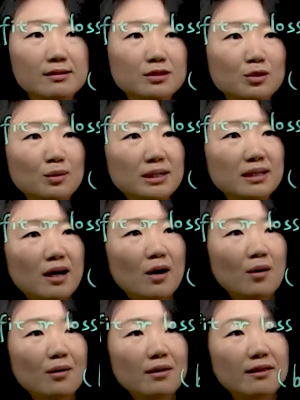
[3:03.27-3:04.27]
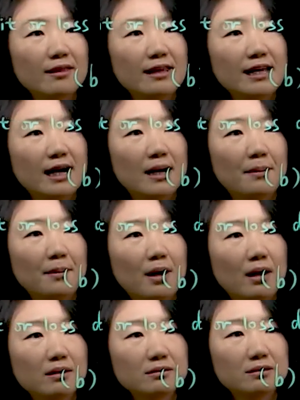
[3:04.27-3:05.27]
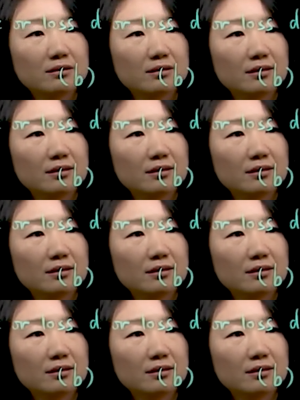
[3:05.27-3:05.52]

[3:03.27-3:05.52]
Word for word: So we know the amount